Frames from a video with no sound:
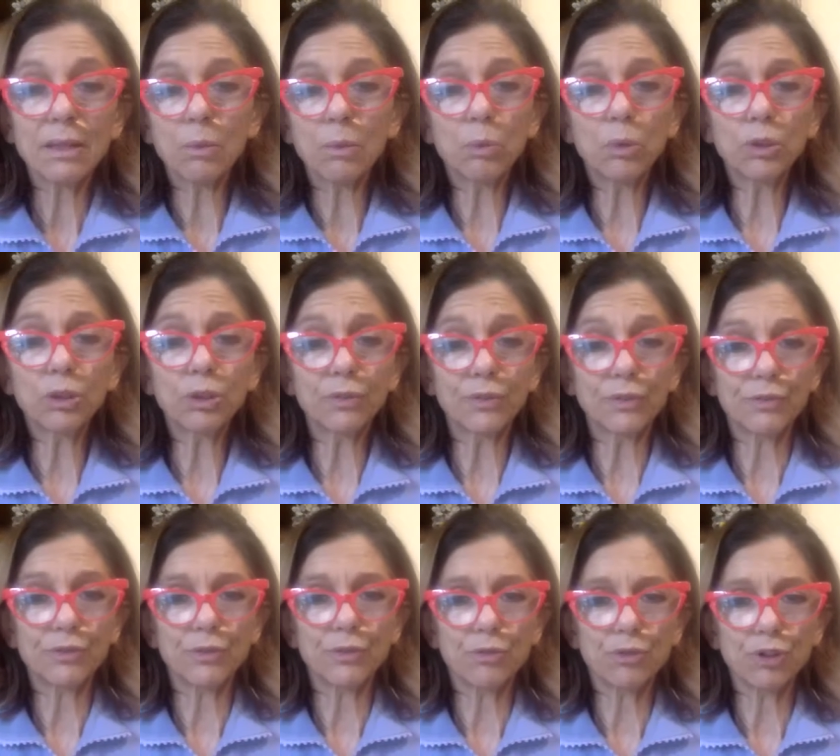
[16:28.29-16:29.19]
world of the
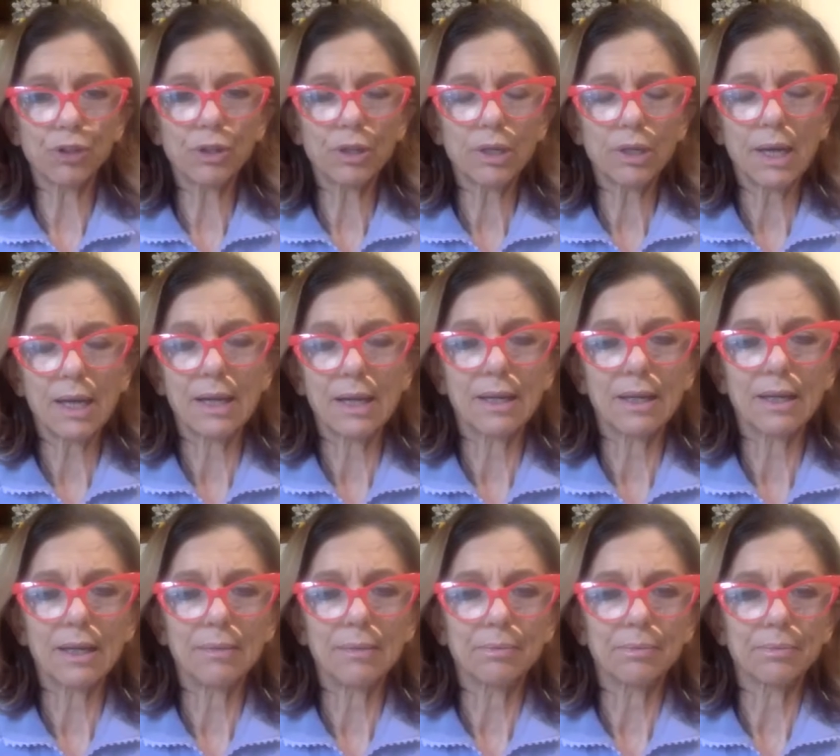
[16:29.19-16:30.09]
future,
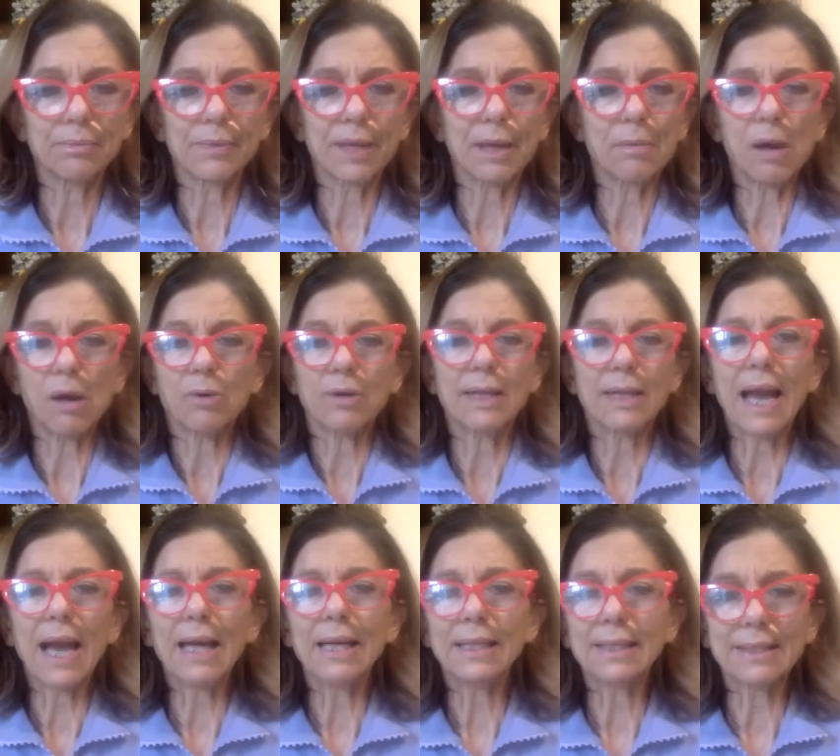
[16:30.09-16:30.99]
about
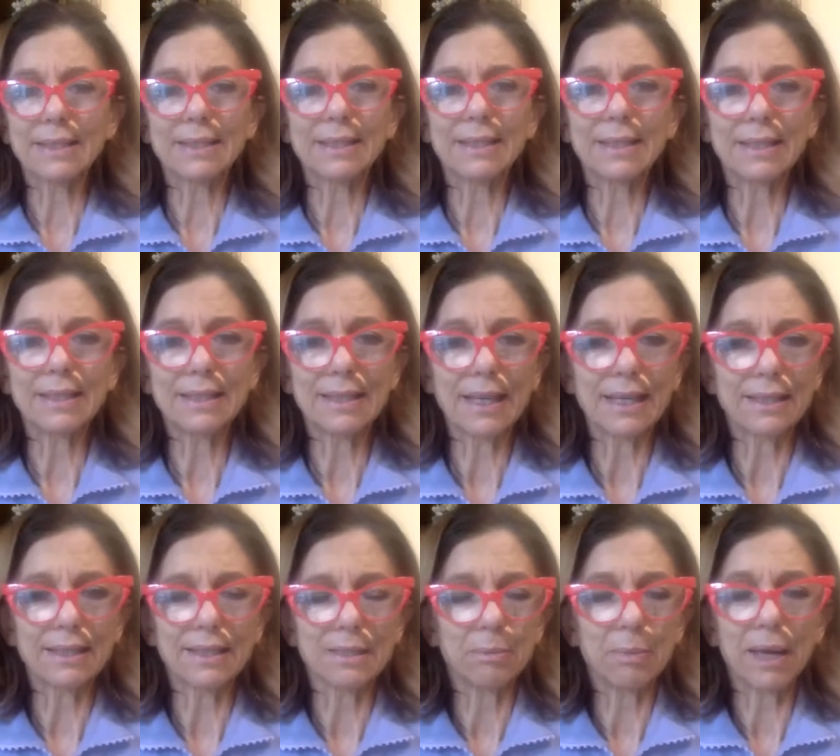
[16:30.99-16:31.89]
galaxies
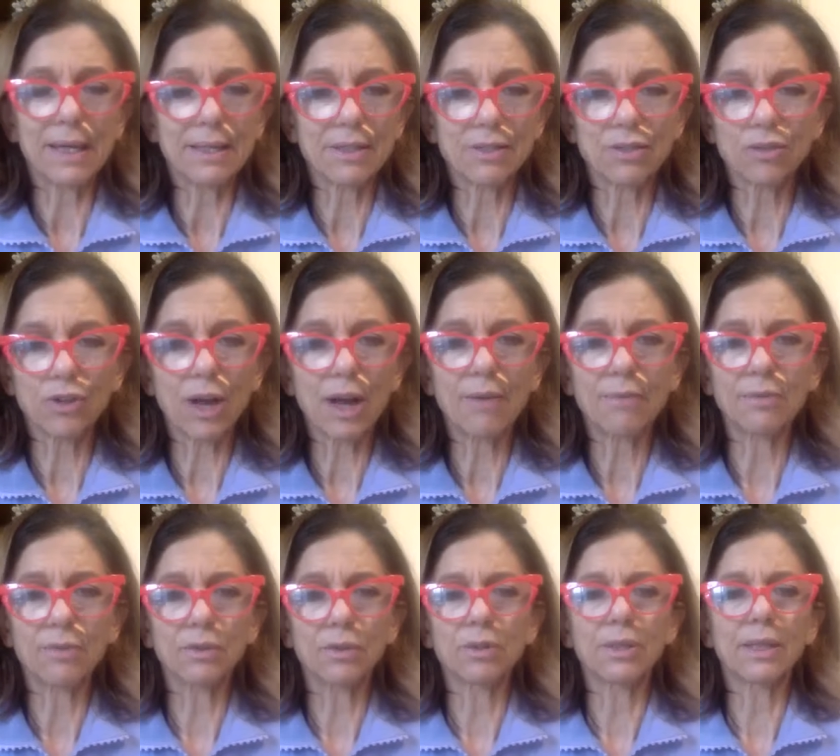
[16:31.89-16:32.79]
and space
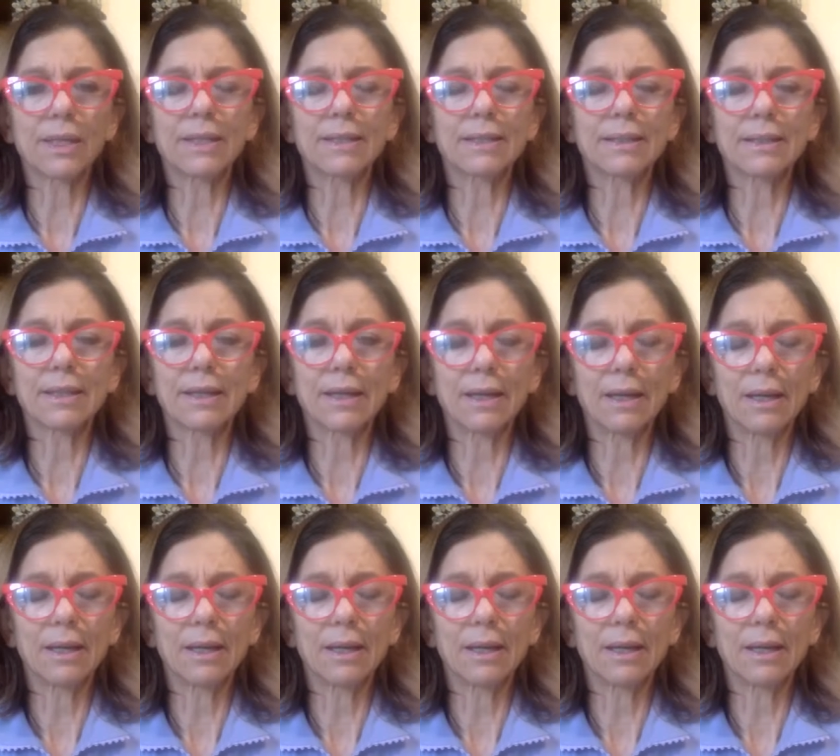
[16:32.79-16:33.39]
travel and